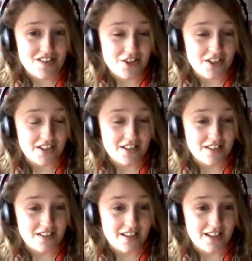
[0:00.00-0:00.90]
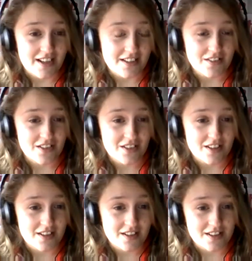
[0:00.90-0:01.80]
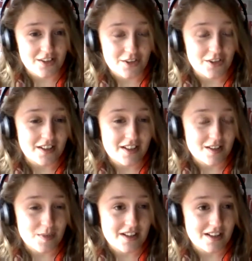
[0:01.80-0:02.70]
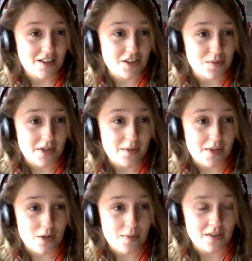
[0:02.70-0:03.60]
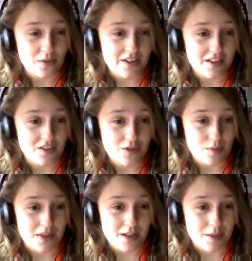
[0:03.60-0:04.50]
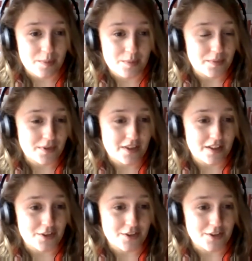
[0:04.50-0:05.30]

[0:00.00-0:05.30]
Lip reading: 3, and he can speak English pretty well, but I don't think he's going to pick up another